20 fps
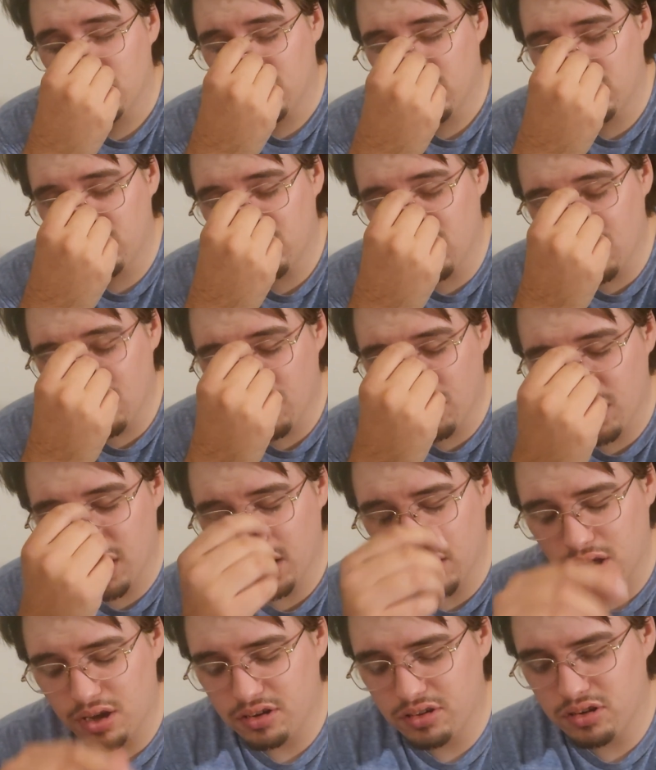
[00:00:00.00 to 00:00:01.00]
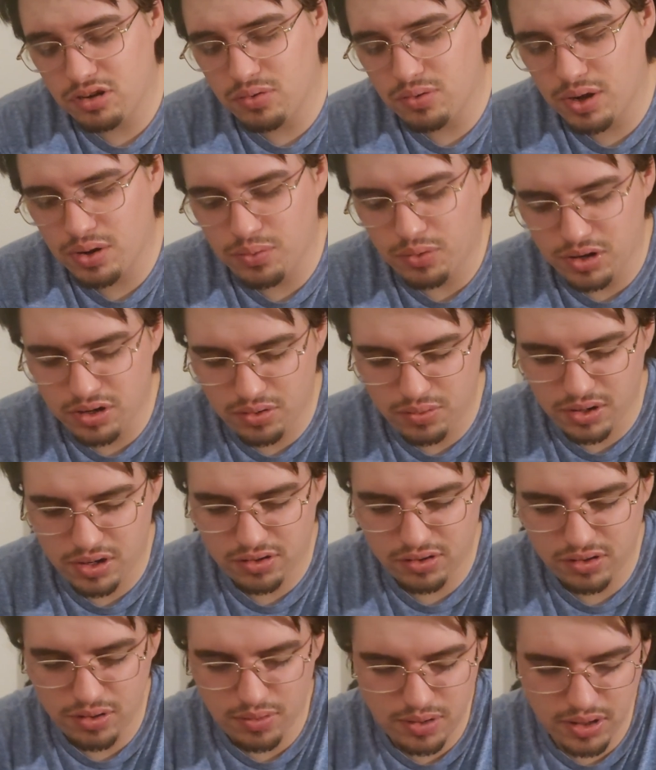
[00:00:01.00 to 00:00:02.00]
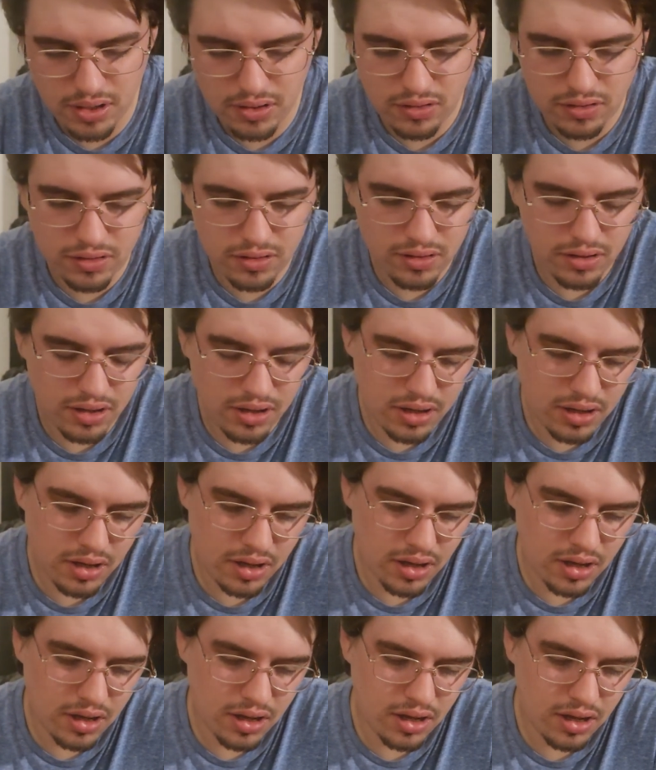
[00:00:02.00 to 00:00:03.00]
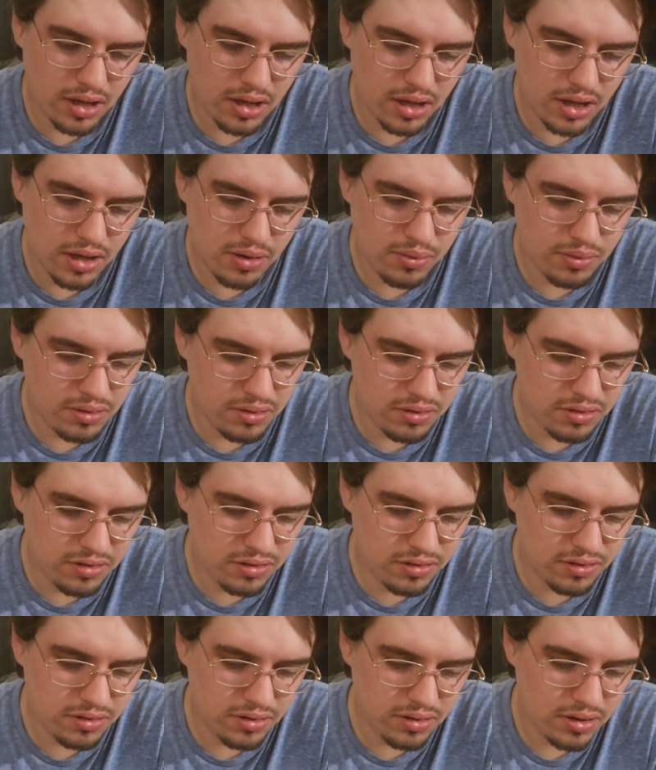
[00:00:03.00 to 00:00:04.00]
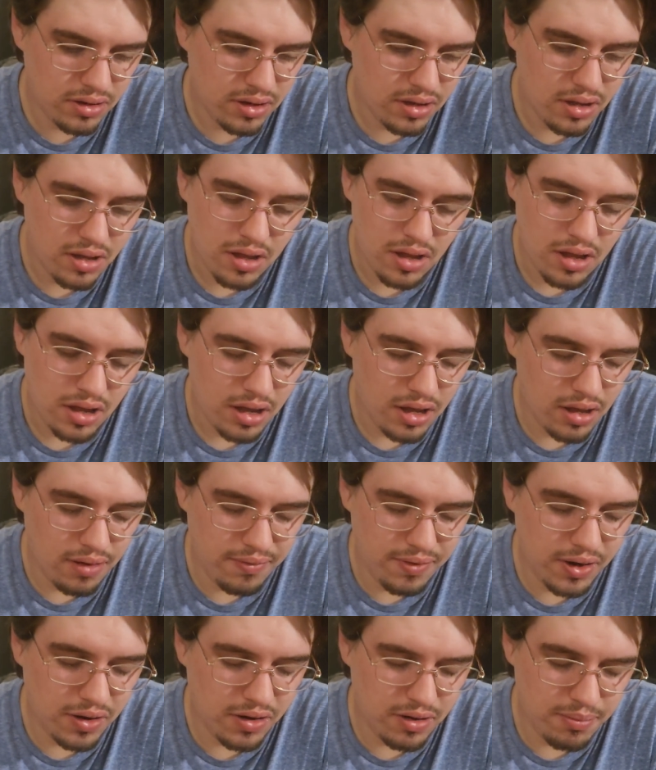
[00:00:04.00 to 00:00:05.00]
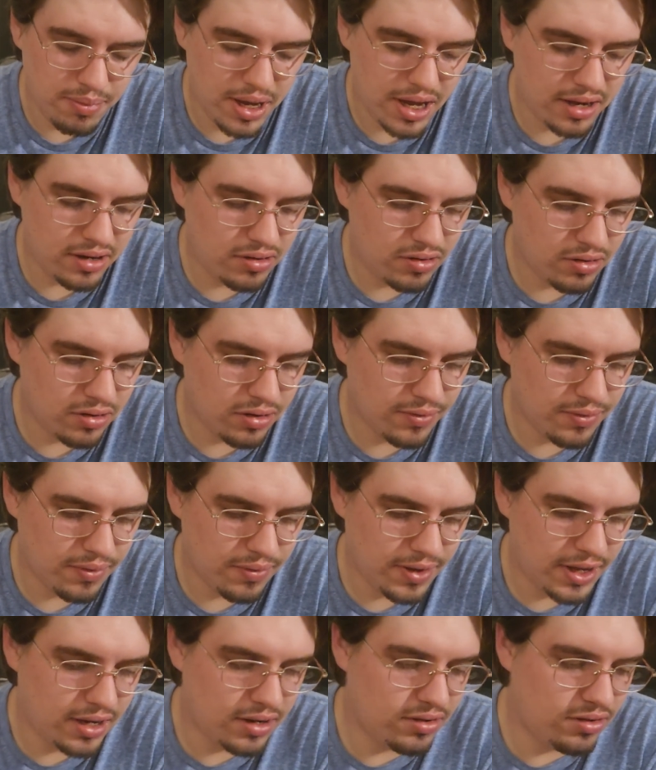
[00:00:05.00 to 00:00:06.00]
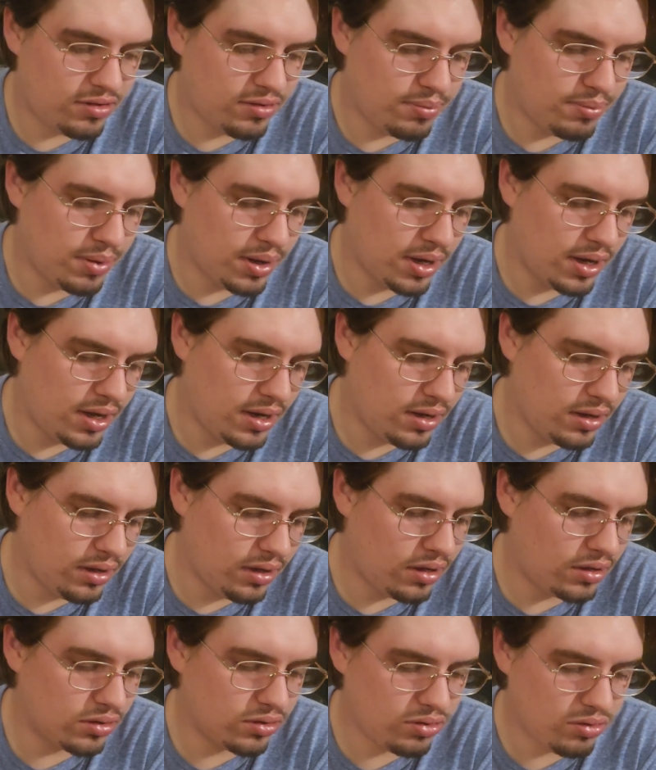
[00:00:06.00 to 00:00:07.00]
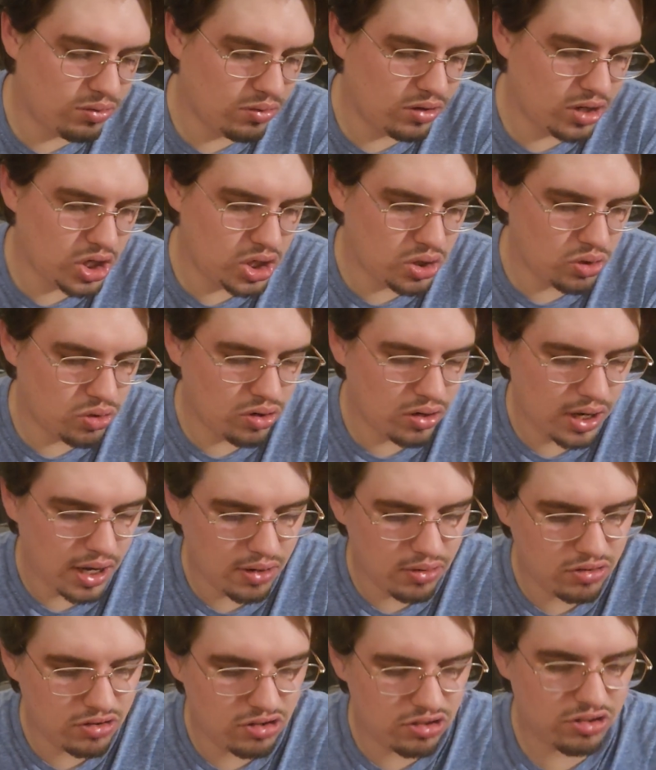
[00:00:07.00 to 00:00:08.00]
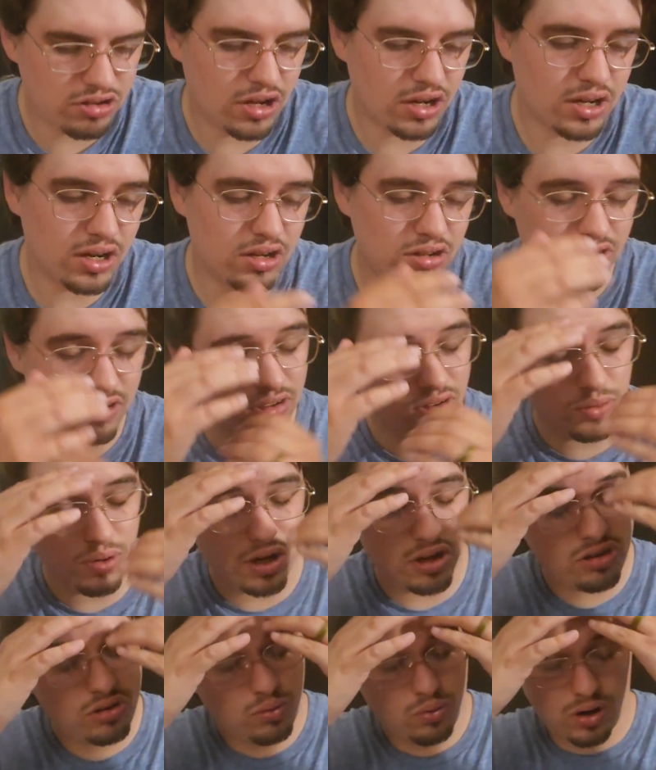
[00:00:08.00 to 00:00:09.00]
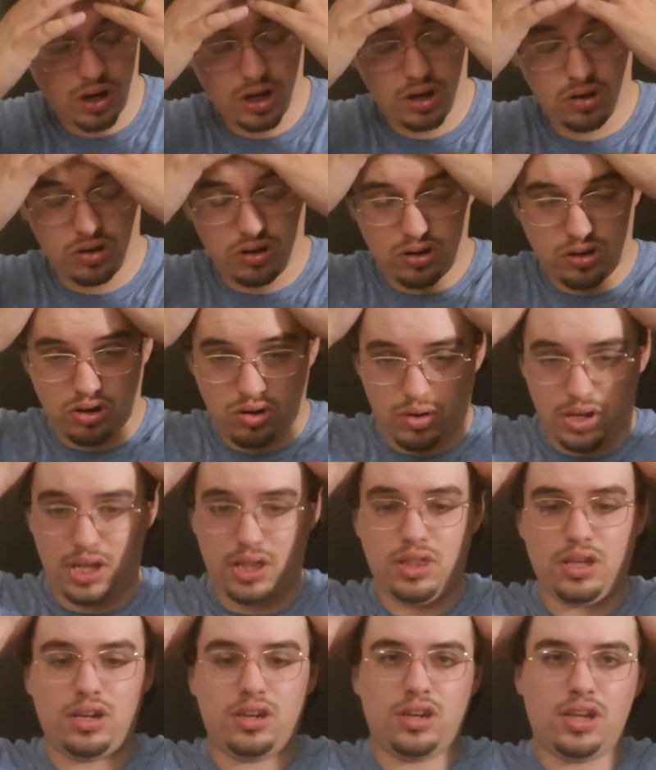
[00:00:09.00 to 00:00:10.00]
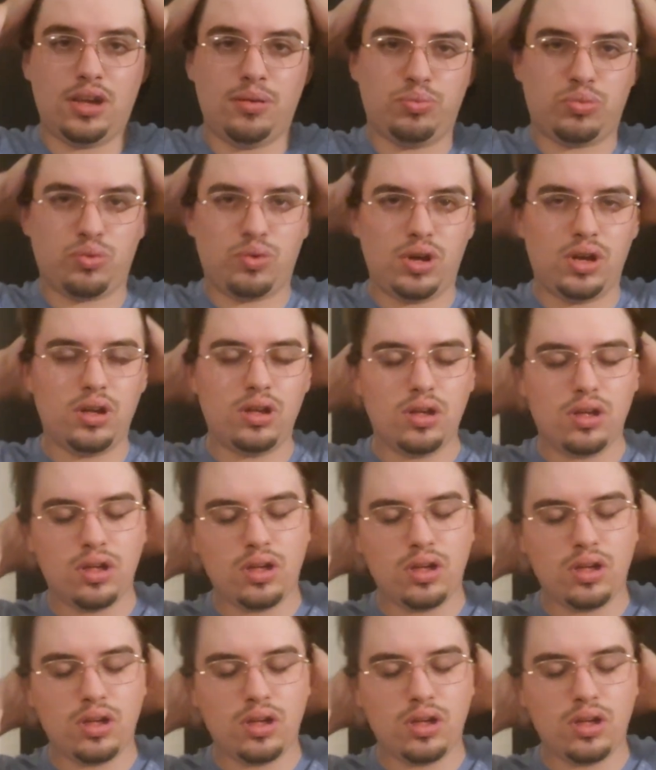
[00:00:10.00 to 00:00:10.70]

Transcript: So I lost in round 1 to Rescue Ace. It was a very bad turn of events, but long story short, I was just stuck in a situation where I couldn't do anything in game 3.